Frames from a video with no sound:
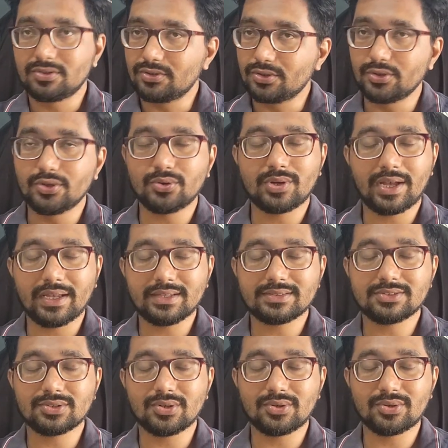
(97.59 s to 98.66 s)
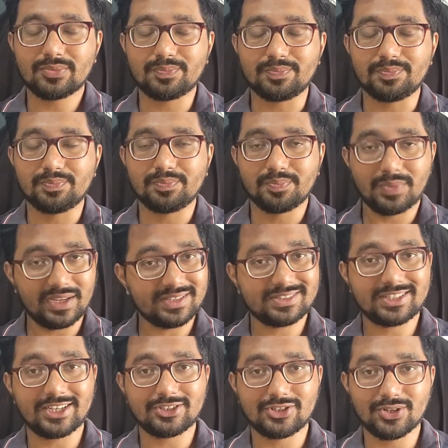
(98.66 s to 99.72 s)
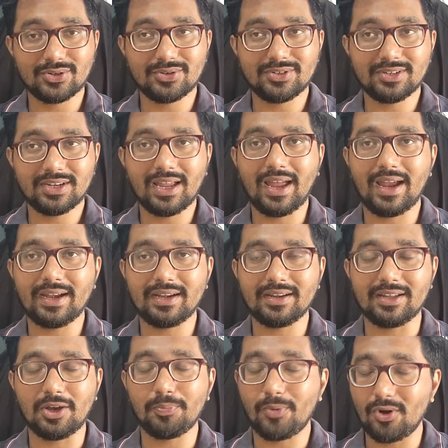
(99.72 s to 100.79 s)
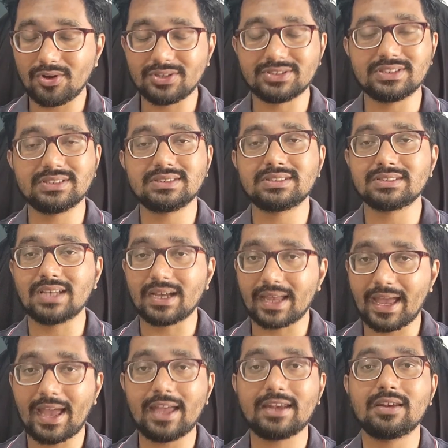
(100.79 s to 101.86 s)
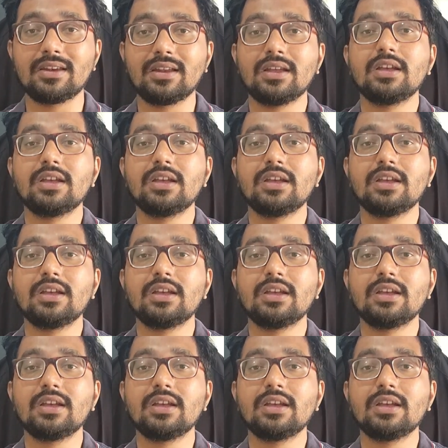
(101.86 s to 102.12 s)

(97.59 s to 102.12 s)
to you guys, so please stay tuned. And apologies again,